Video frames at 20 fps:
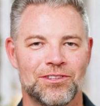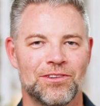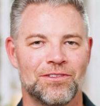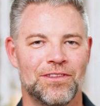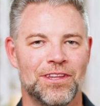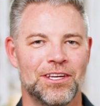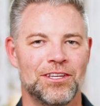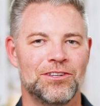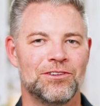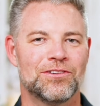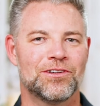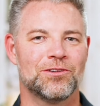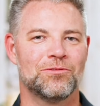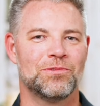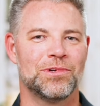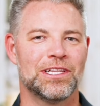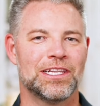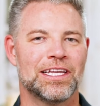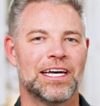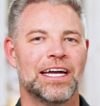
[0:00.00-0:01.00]
so then you can
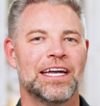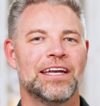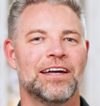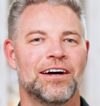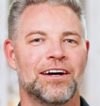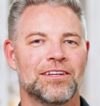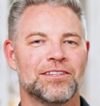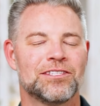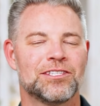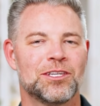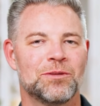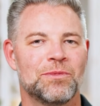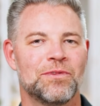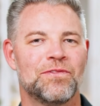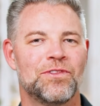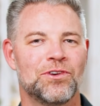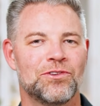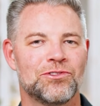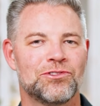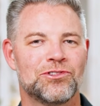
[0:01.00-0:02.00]
rely on some
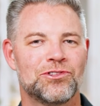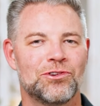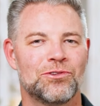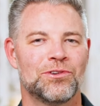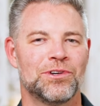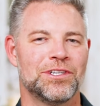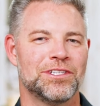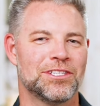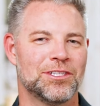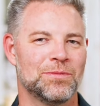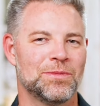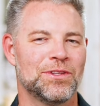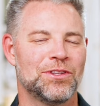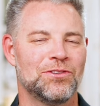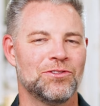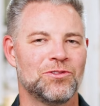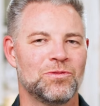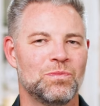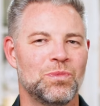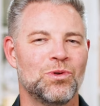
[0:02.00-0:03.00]
of those stories, some of
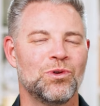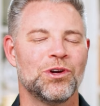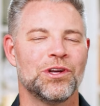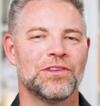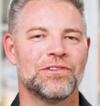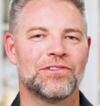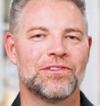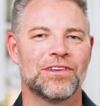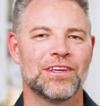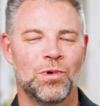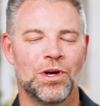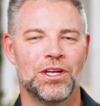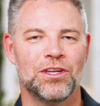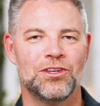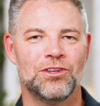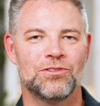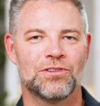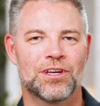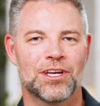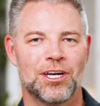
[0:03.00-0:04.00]
those points
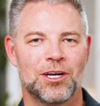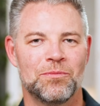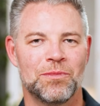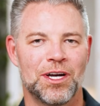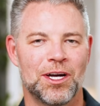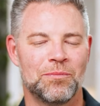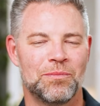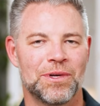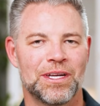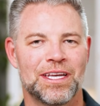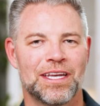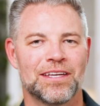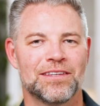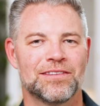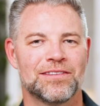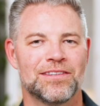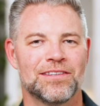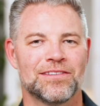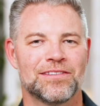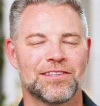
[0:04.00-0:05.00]
when you come up
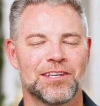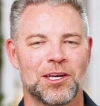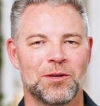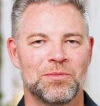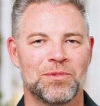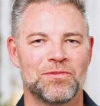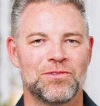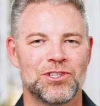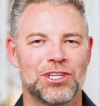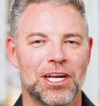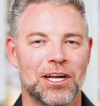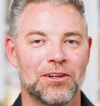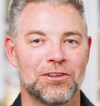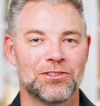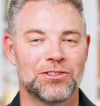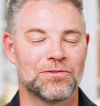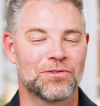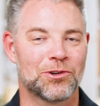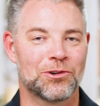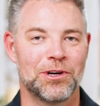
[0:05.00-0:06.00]
against this type of
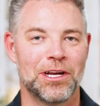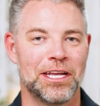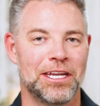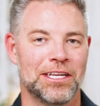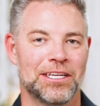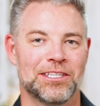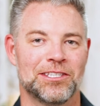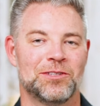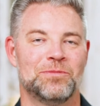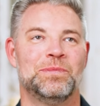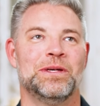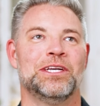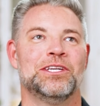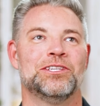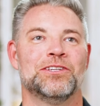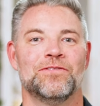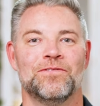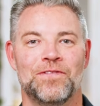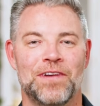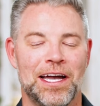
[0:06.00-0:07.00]
challenge of creating a
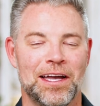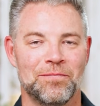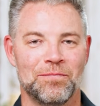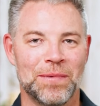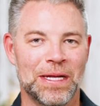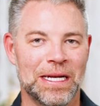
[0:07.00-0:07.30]
speech in 5